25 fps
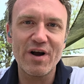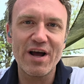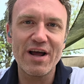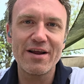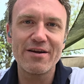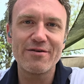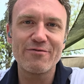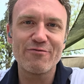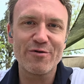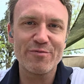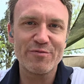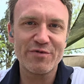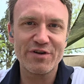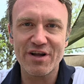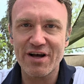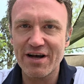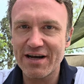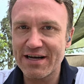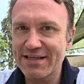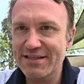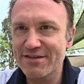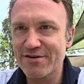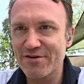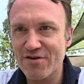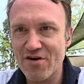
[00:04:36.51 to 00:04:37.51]
when
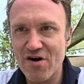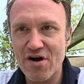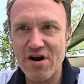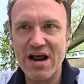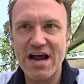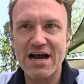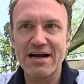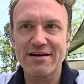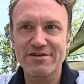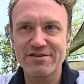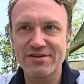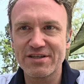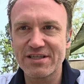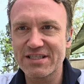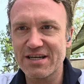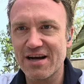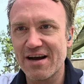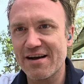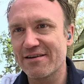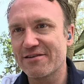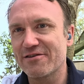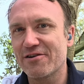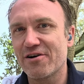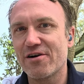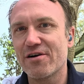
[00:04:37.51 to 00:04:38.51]
replies are not actually
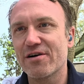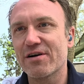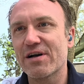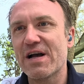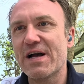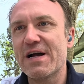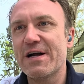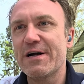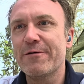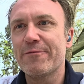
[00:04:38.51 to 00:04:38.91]
dialogue,